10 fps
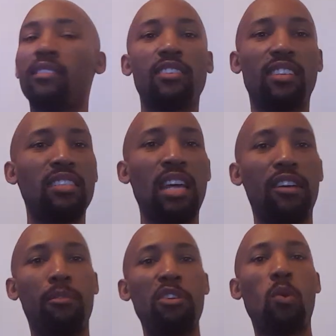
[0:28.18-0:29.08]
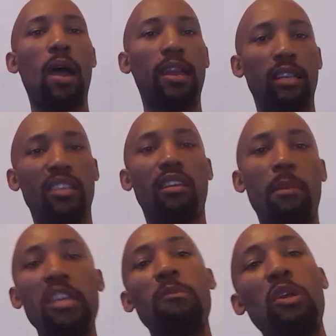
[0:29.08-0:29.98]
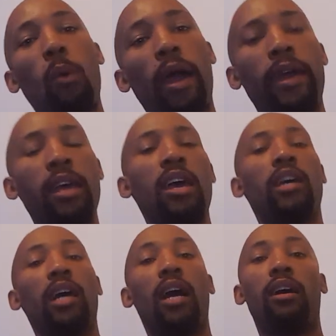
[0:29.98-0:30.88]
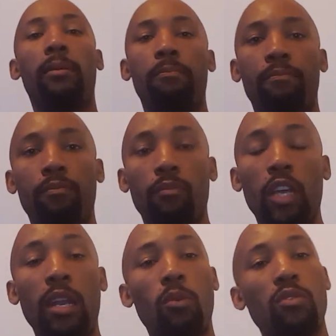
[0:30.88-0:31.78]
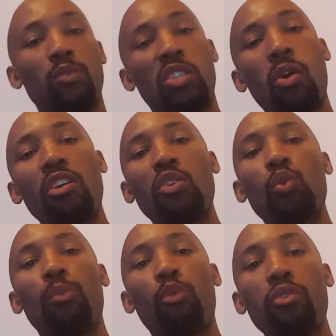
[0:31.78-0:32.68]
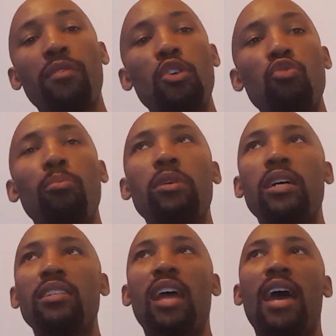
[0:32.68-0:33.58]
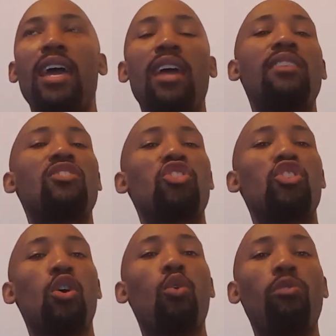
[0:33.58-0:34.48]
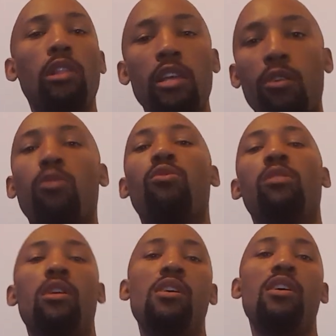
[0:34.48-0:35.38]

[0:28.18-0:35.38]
Because that's not going to be quiet unless I make it be quiet. And I was going to do a preview, but I had so little